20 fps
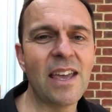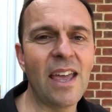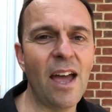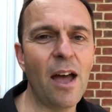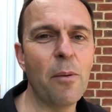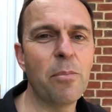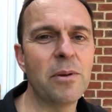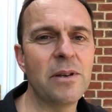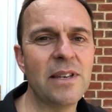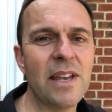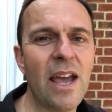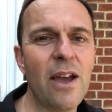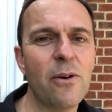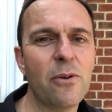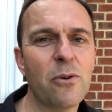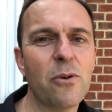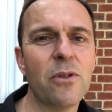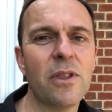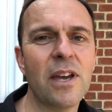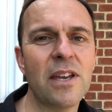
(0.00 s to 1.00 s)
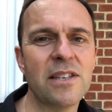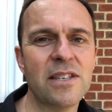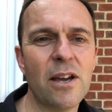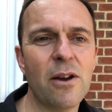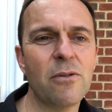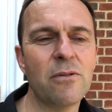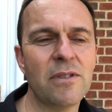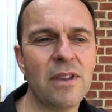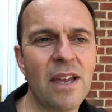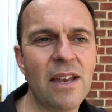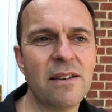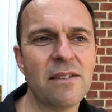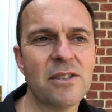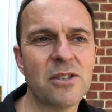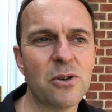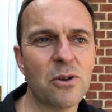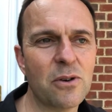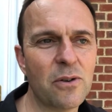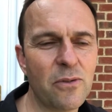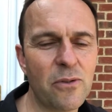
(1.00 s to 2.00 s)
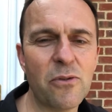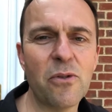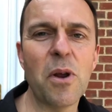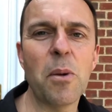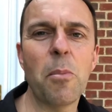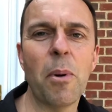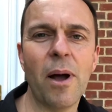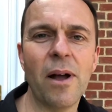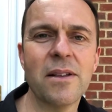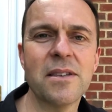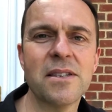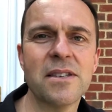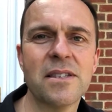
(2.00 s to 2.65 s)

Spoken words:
get up and down, or they don't then sort of 3-putt.